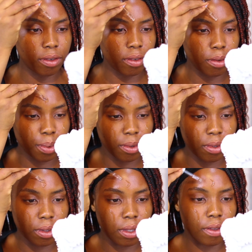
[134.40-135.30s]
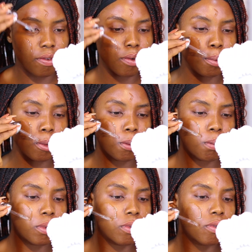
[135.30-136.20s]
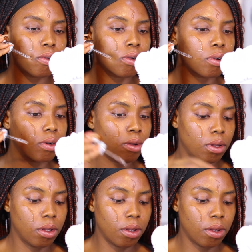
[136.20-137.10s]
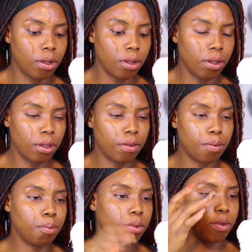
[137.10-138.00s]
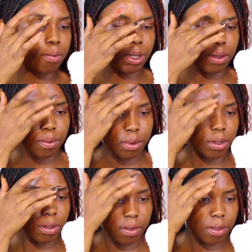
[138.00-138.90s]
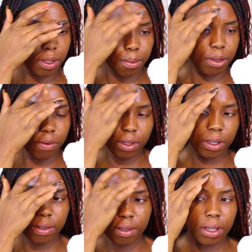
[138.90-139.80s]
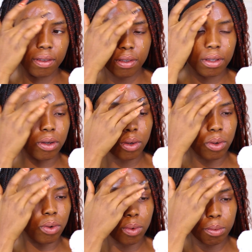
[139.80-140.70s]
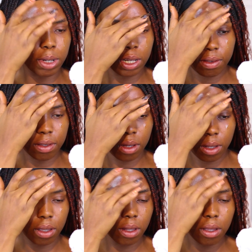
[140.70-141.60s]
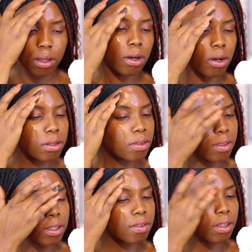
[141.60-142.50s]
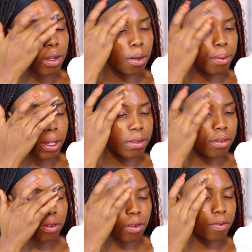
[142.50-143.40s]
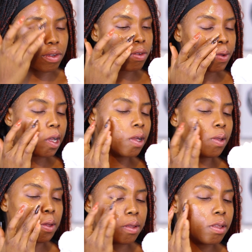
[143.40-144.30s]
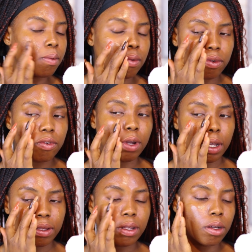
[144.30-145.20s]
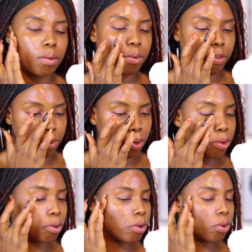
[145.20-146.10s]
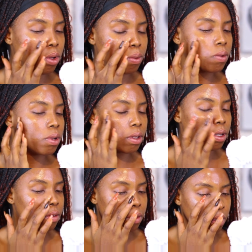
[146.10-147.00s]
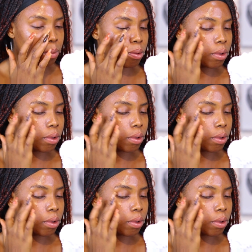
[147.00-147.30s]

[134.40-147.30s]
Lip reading: it's just supposed to give you more moisture. It's made with the same ingredients as the cocoon mask. All these things that you're applying to your face, you kind of need them to dry down before you go in with the next step,